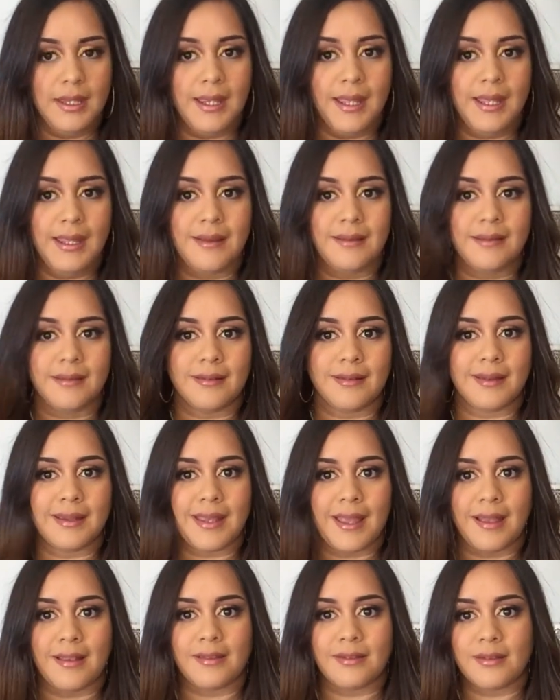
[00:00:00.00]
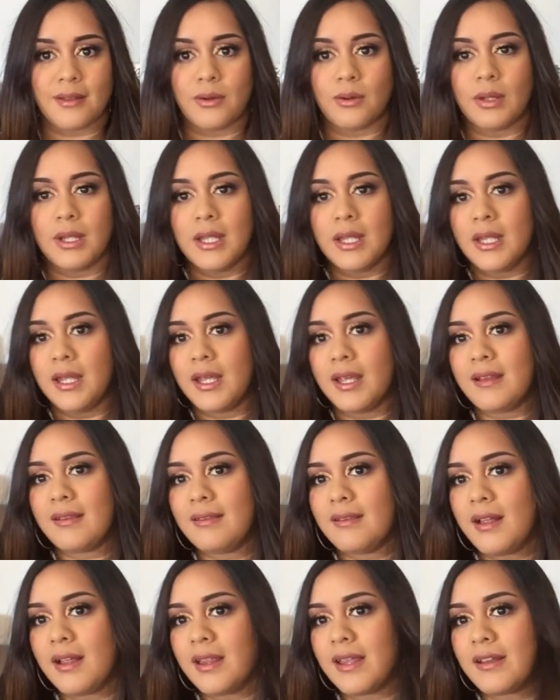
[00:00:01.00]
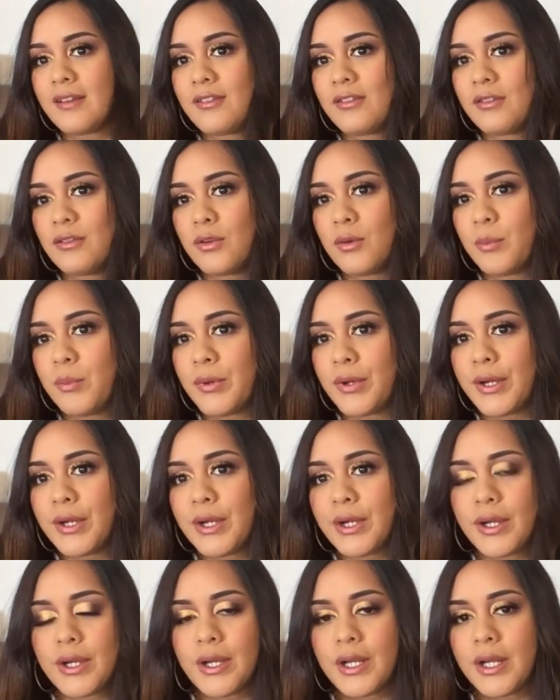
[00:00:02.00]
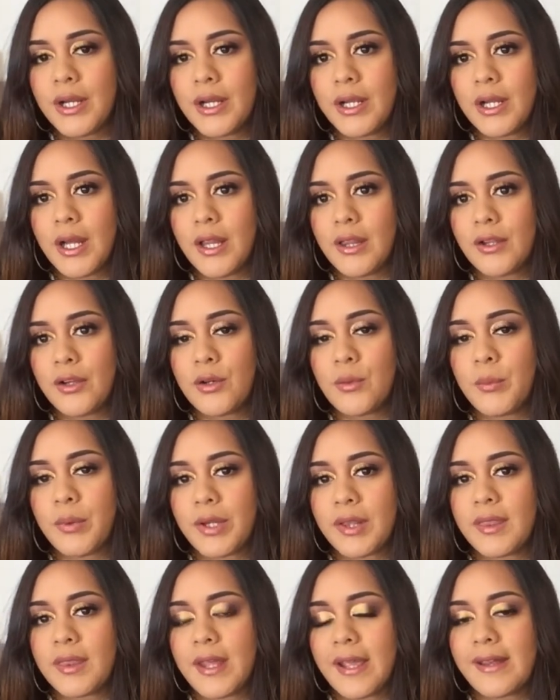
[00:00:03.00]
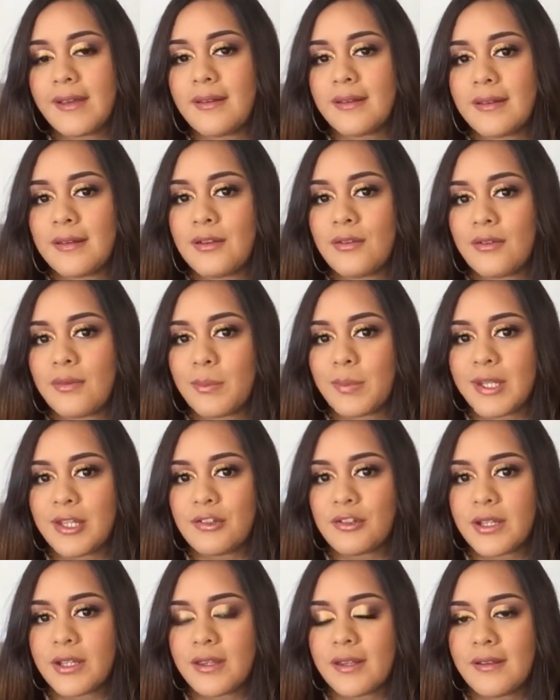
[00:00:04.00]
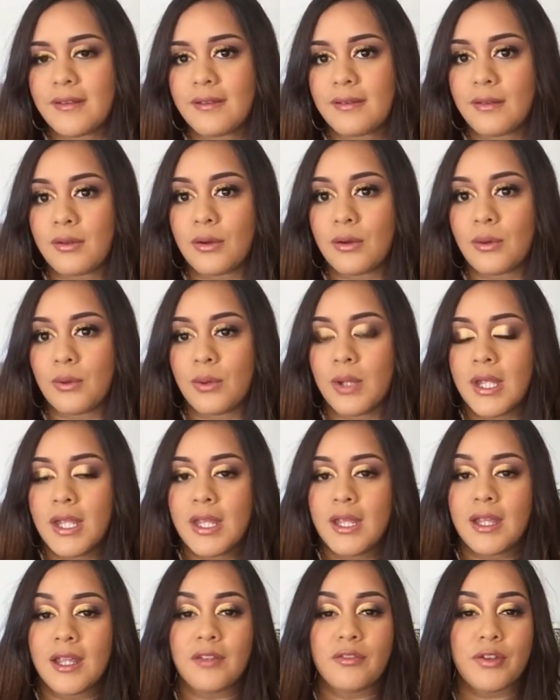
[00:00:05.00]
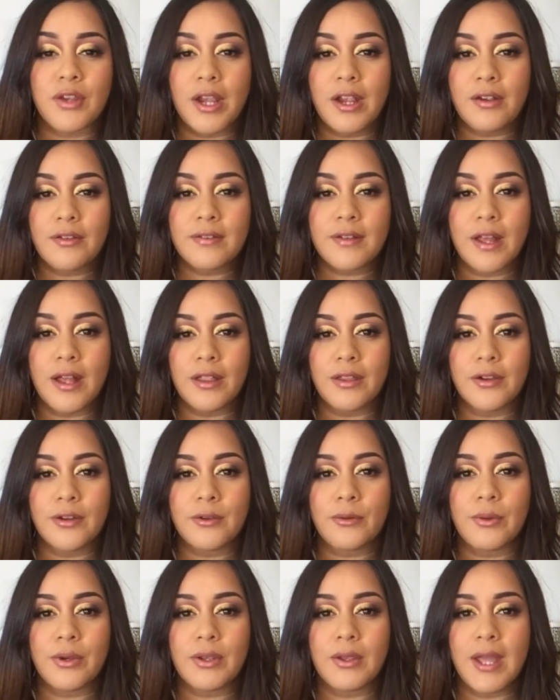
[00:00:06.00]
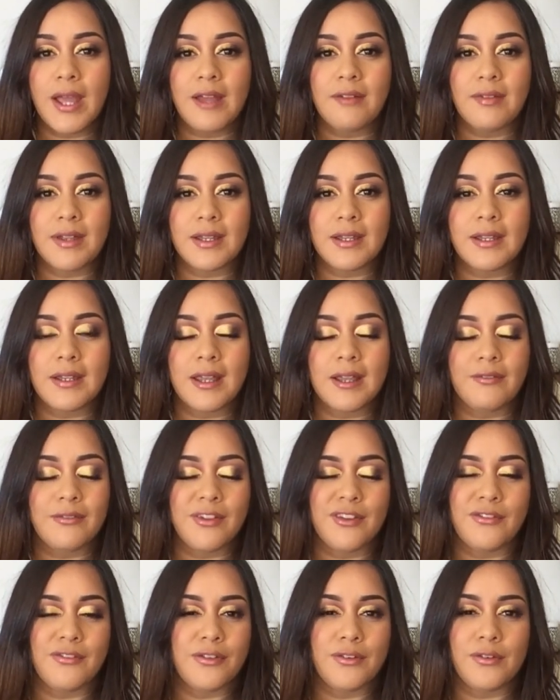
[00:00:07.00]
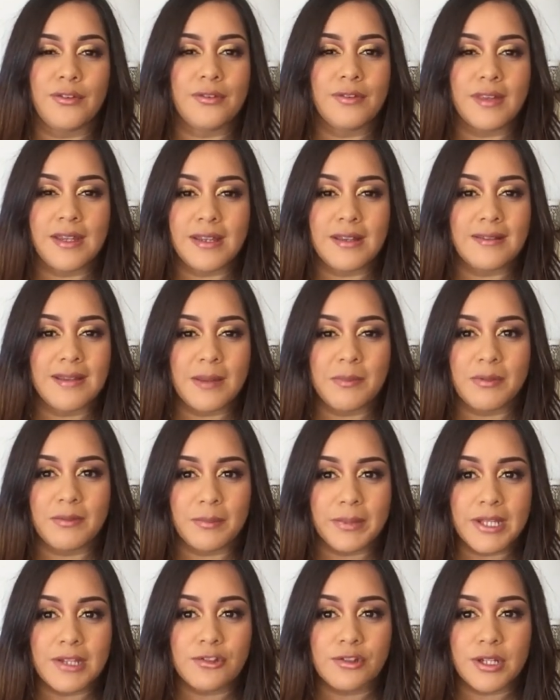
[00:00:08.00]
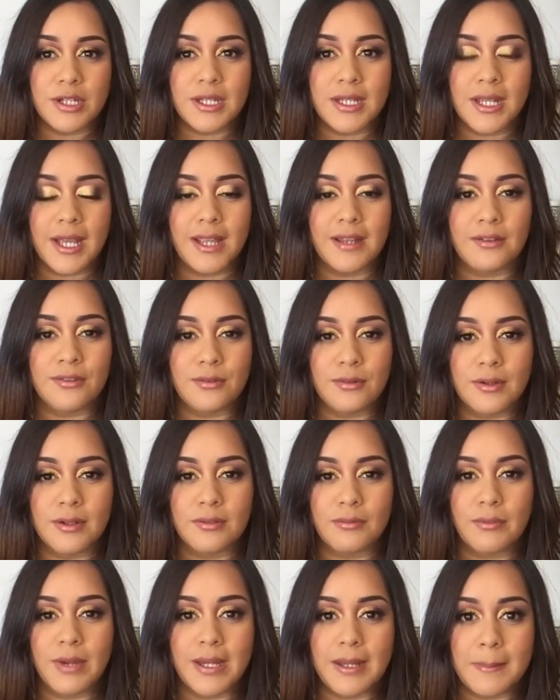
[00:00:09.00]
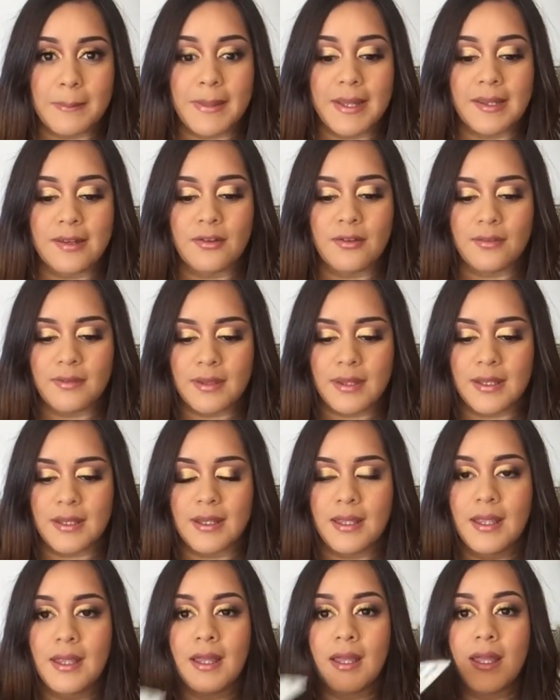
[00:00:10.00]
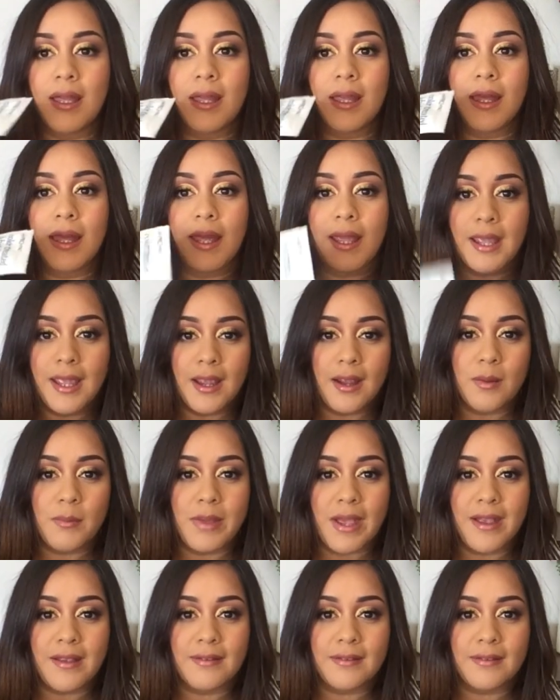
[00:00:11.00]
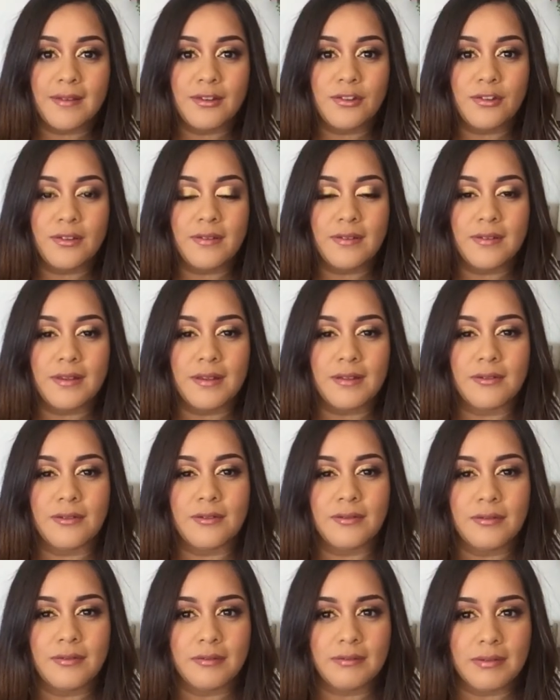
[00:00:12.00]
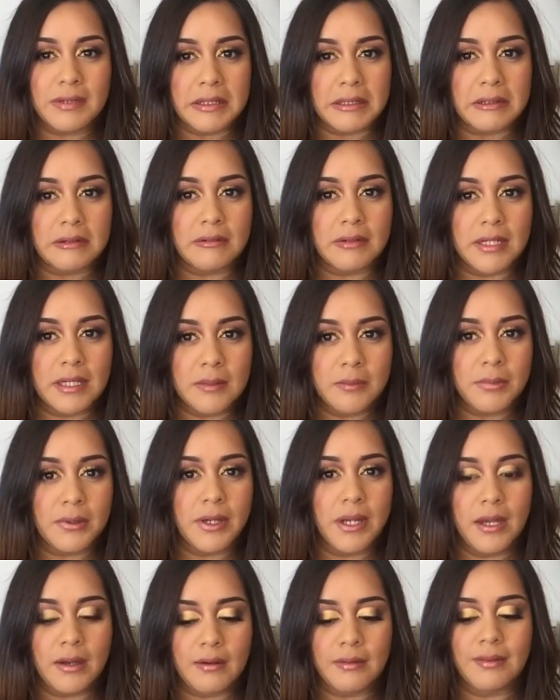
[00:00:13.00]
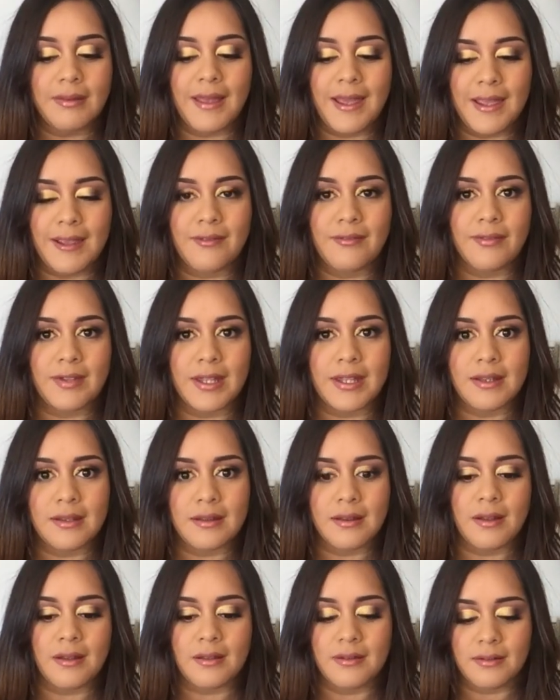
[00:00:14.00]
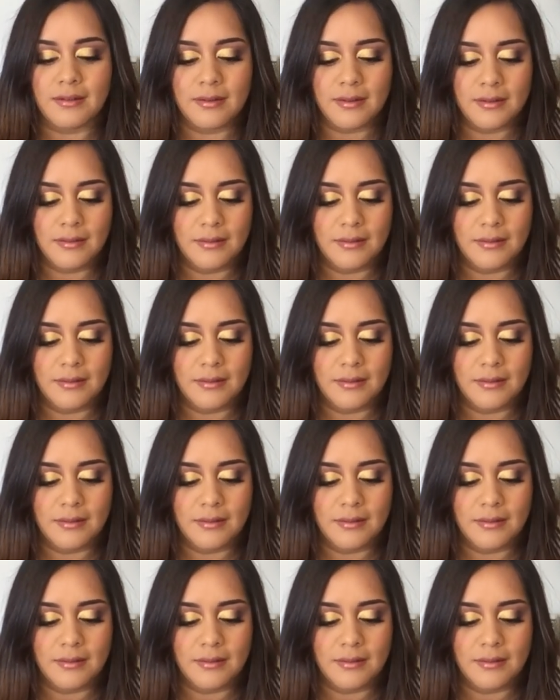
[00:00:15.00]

And yeah, so it's not like super colored, but I did use bleach on this. So if your hair is colored, or you have any, if you've used any type of bleach on it, I do recommend using a hair mask just to, you know, keep your hair alive and not